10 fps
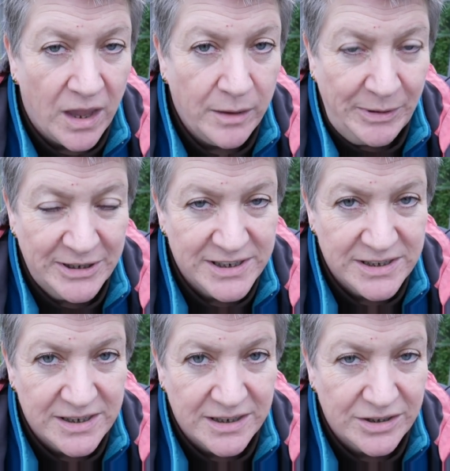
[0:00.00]
I
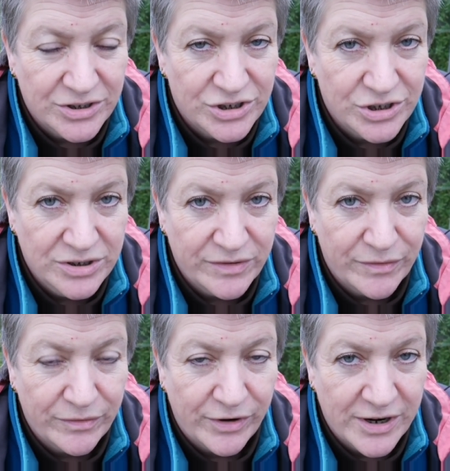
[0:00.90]
planted two
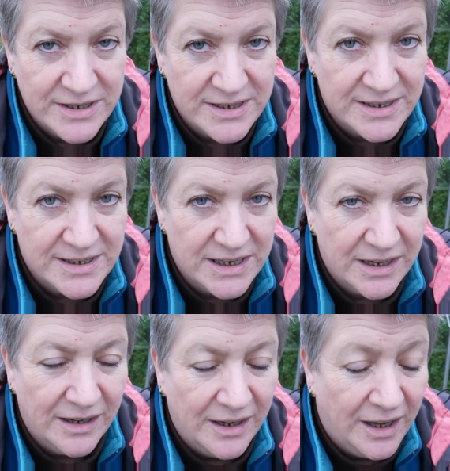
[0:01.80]
different varieties this
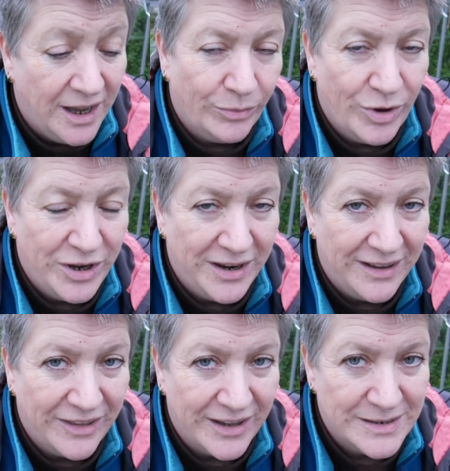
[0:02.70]
year, one
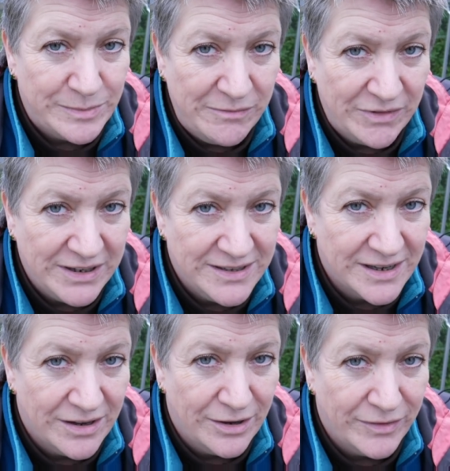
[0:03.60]
that has been ready
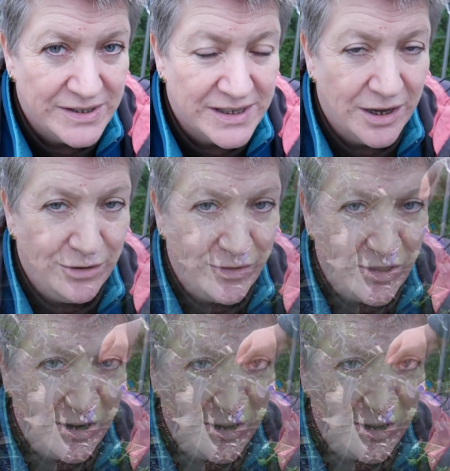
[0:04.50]
to harvest over the